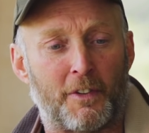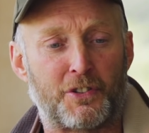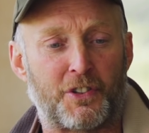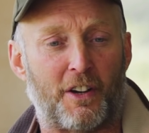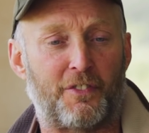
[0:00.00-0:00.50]
of
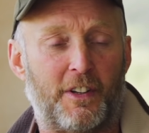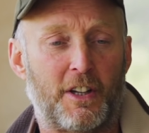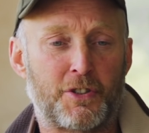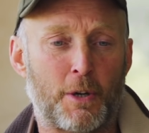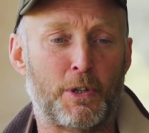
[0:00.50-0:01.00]
this stuff.
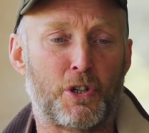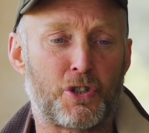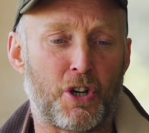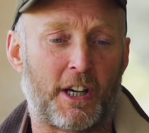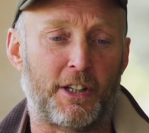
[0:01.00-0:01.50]
So we
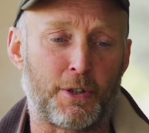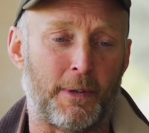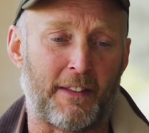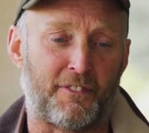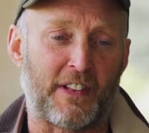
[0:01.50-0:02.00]
just took it to
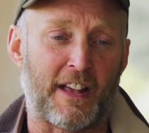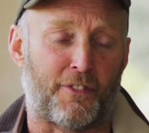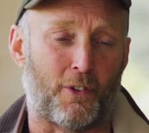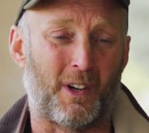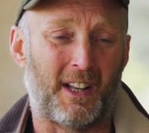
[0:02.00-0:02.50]
an nth
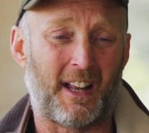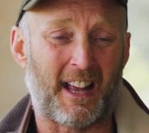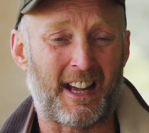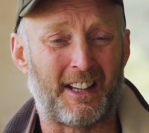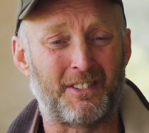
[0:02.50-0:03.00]
level,
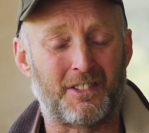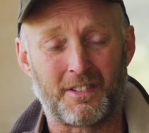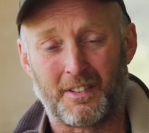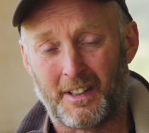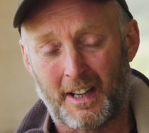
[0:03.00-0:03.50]

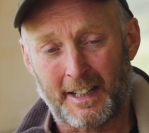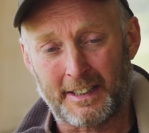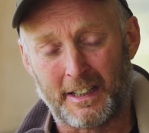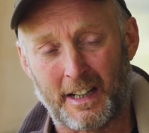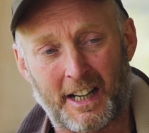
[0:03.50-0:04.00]
and
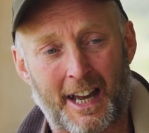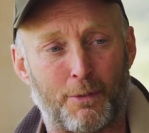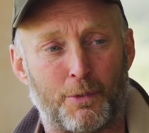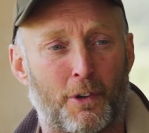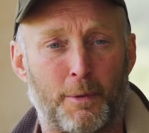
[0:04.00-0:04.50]
any
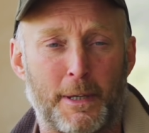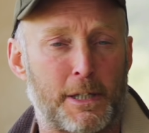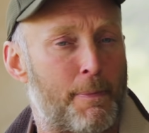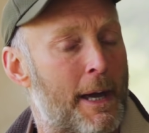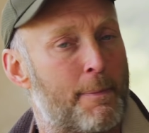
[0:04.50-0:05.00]
accountant on a
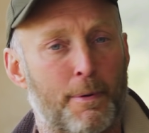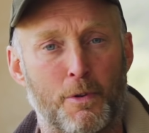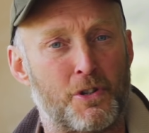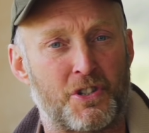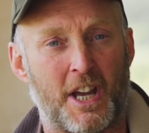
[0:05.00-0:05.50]
piece of paper
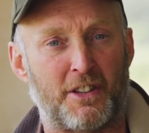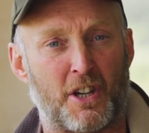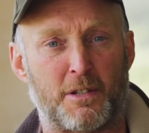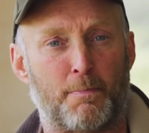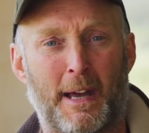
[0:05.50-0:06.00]
would just say it
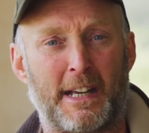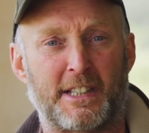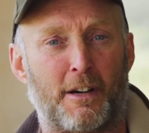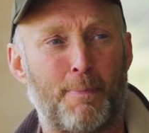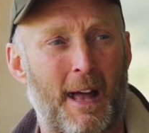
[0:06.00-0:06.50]
doesn't pay
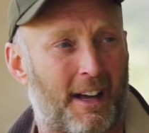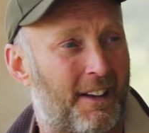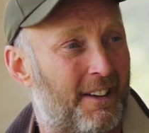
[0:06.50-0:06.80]
itself back.